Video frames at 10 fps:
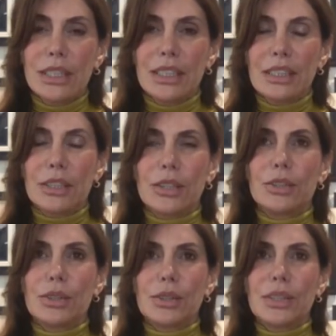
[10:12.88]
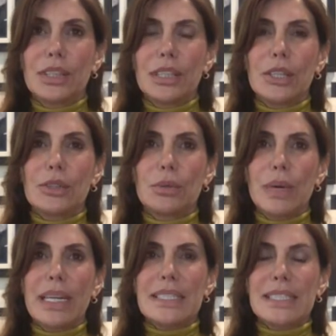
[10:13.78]
Oh, you know,
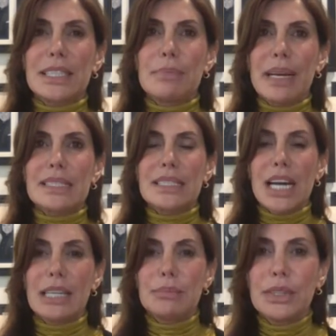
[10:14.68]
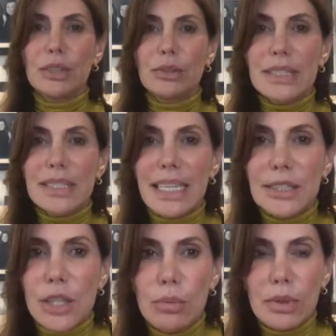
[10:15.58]
when is it the best time? You know, it's
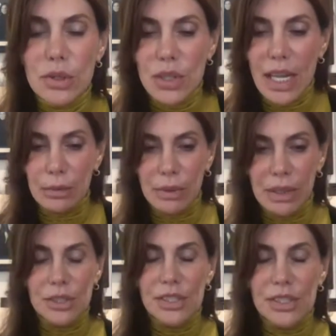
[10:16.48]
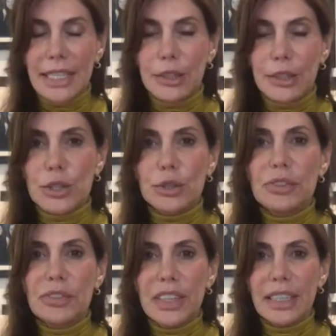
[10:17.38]
almost like when you say you're
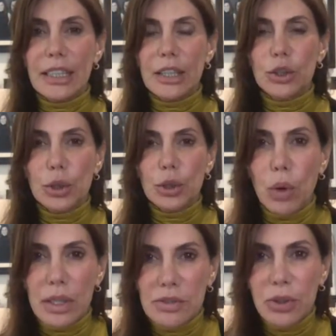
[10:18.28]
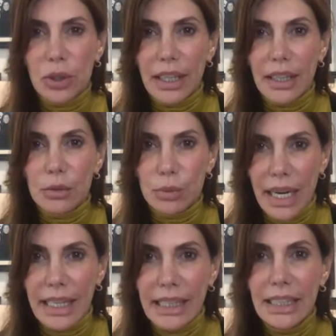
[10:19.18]
2 feet in or you're 1 foot in,
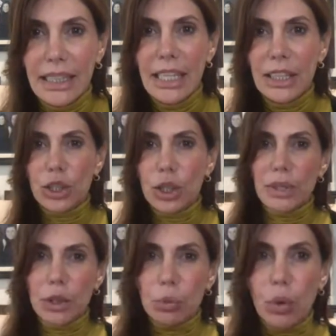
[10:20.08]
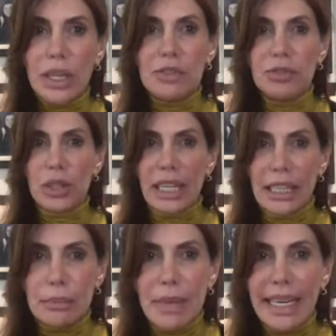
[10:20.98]
right? You know, when you're 1 foot
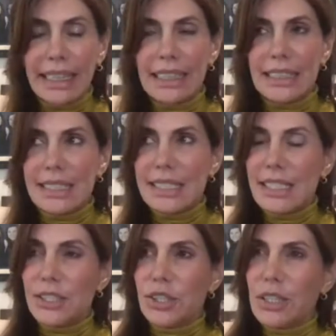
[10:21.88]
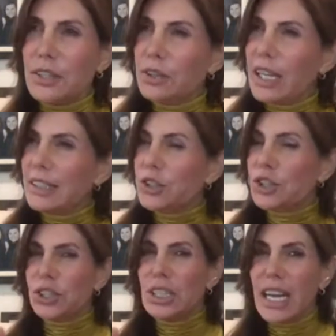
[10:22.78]
in and making a decision and you're like,
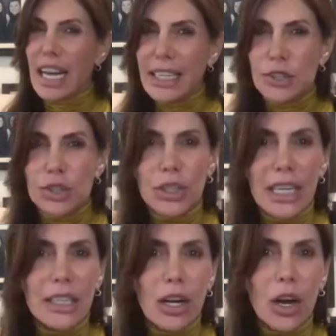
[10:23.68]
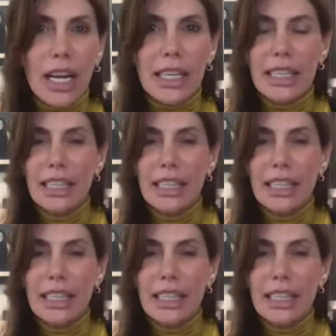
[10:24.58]
should I not?